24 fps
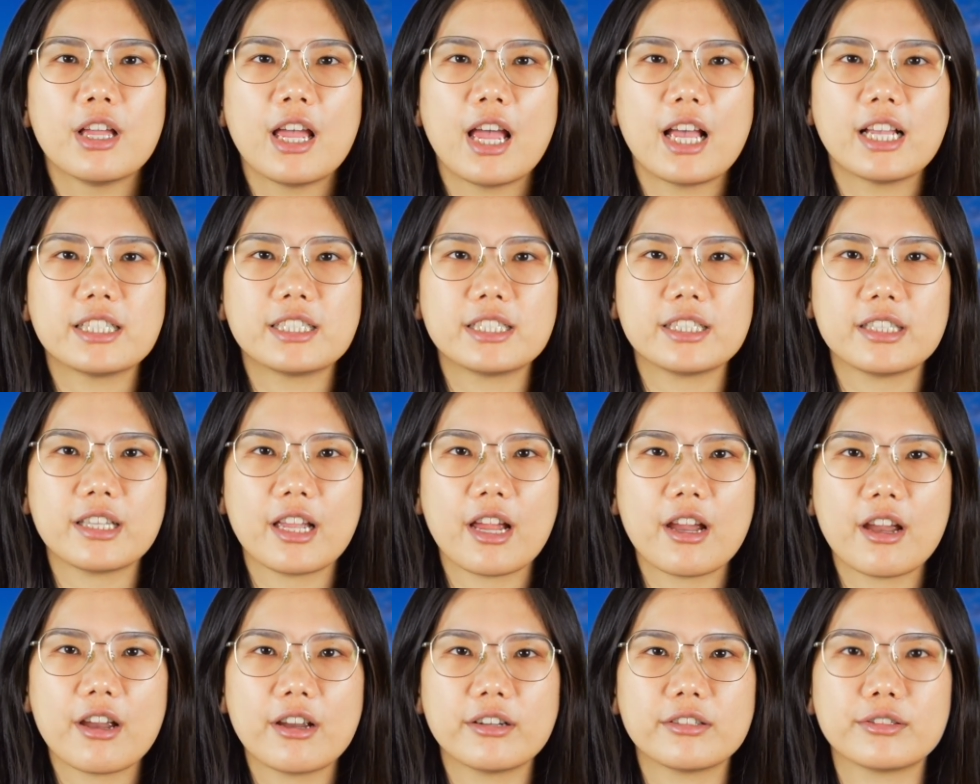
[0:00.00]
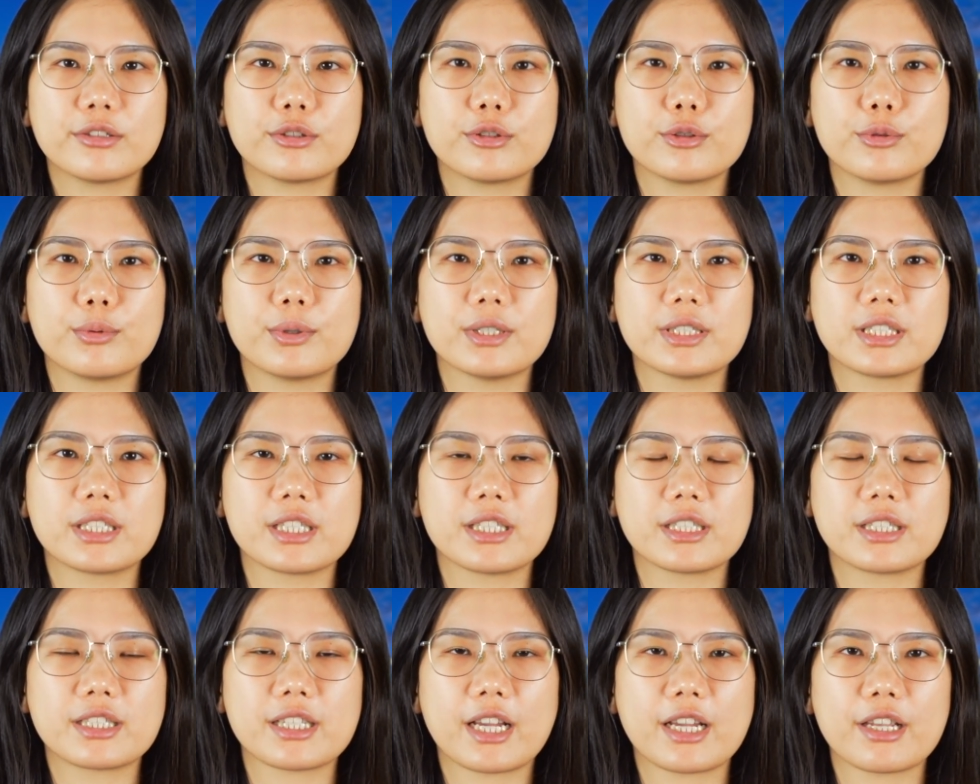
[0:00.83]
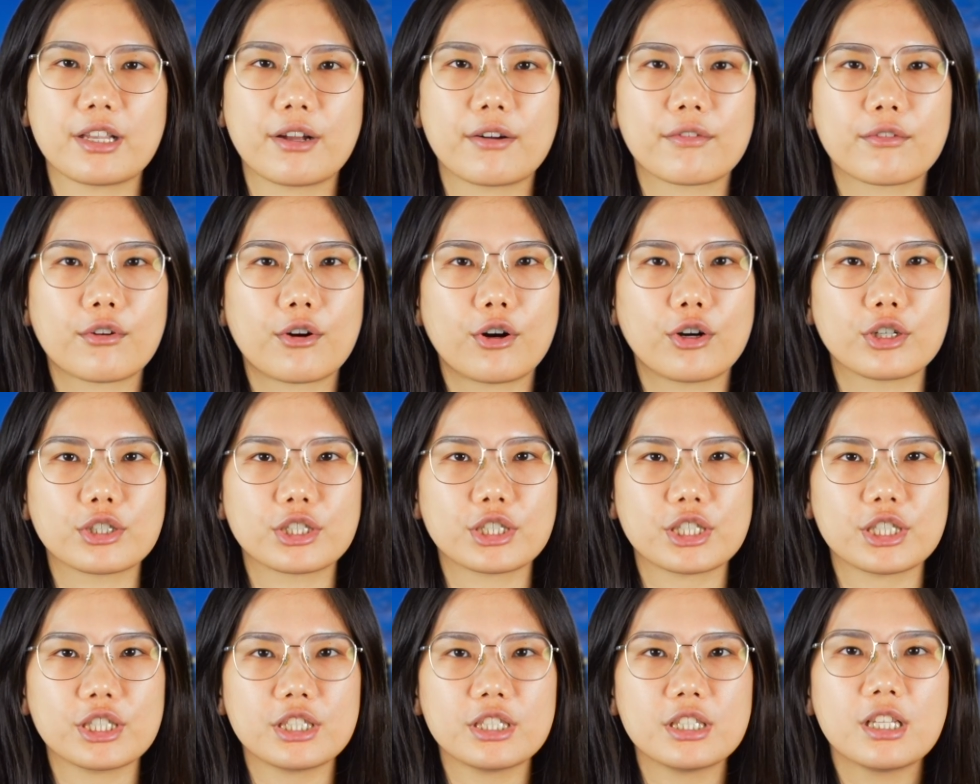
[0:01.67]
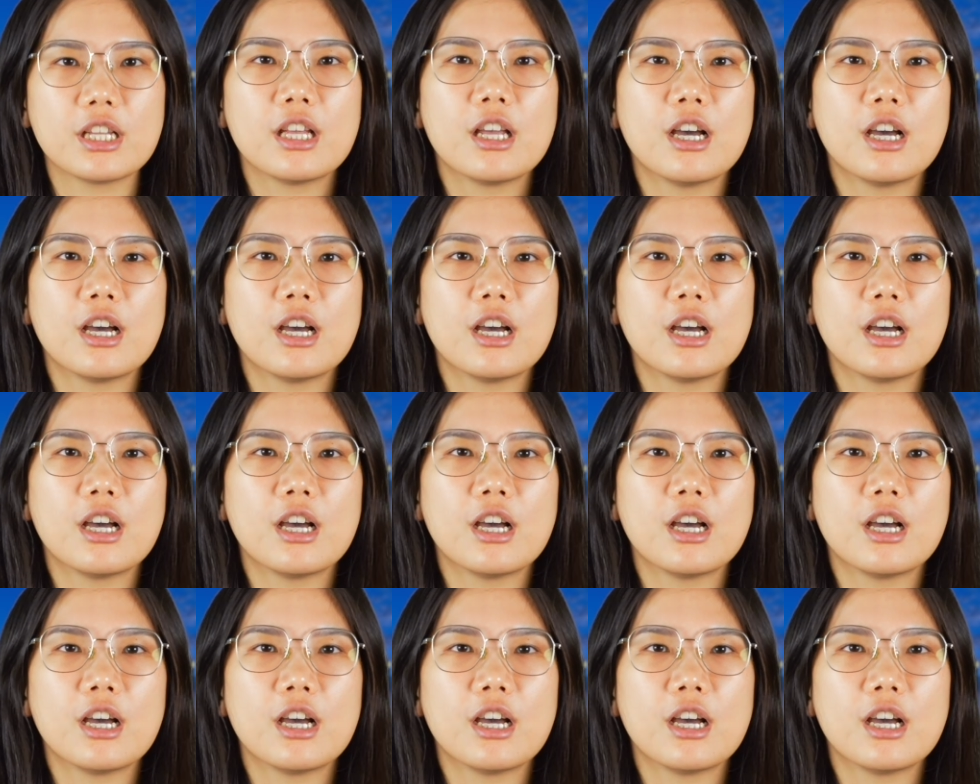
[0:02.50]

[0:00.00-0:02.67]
as it errs towards the side of caution